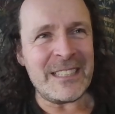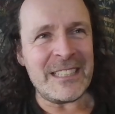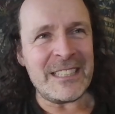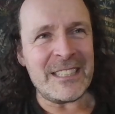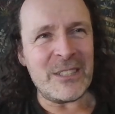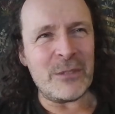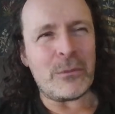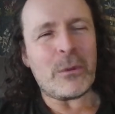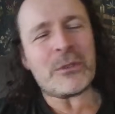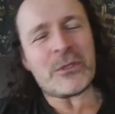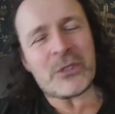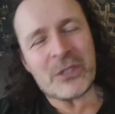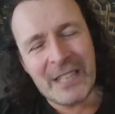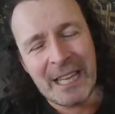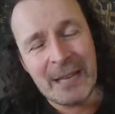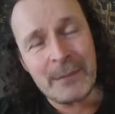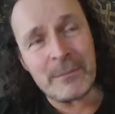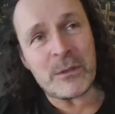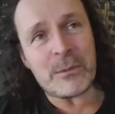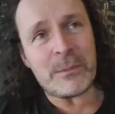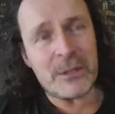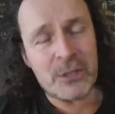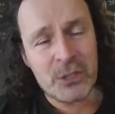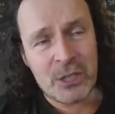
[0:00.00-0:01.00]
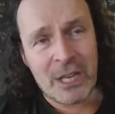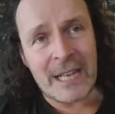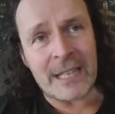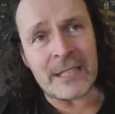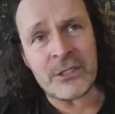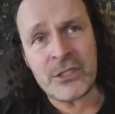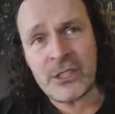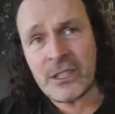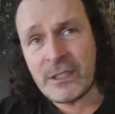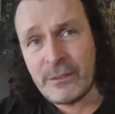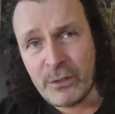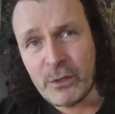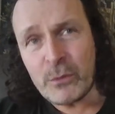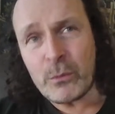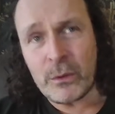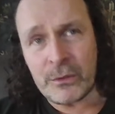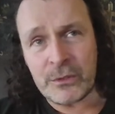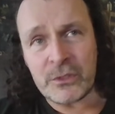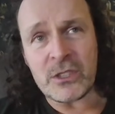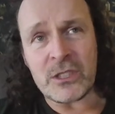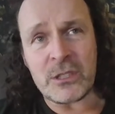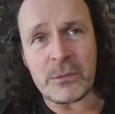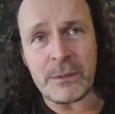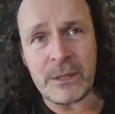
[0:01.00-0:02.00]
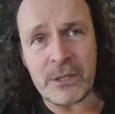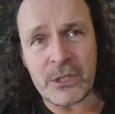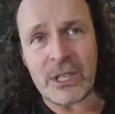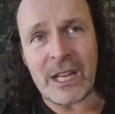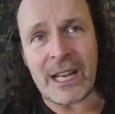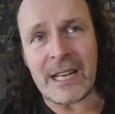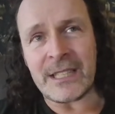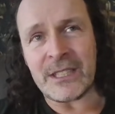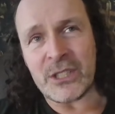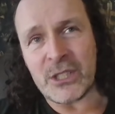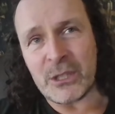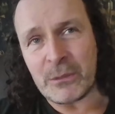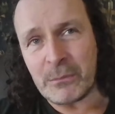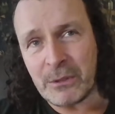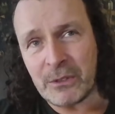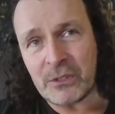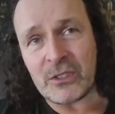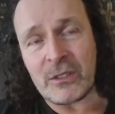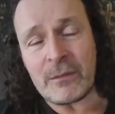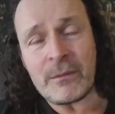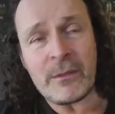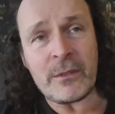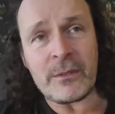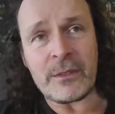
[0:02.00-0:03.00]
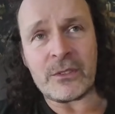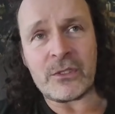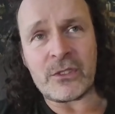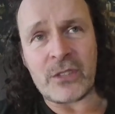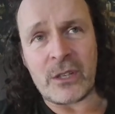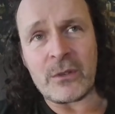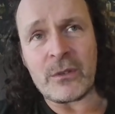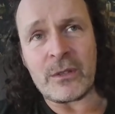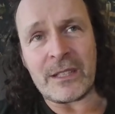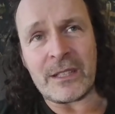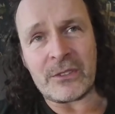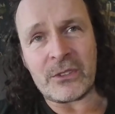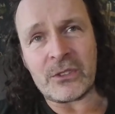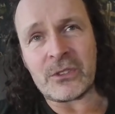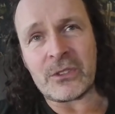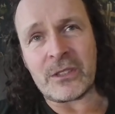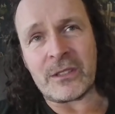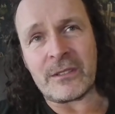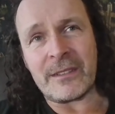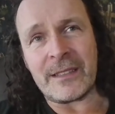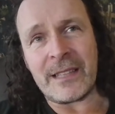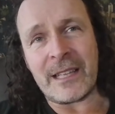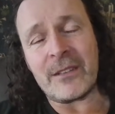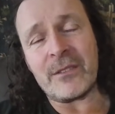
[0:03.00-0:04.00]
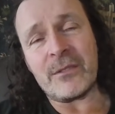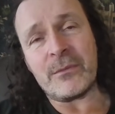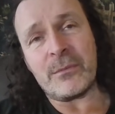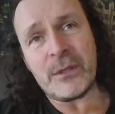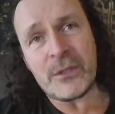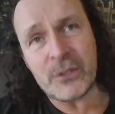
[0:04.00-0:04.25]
you want a game to be challenging if you want it to be challenging, but some of us don't necessarily.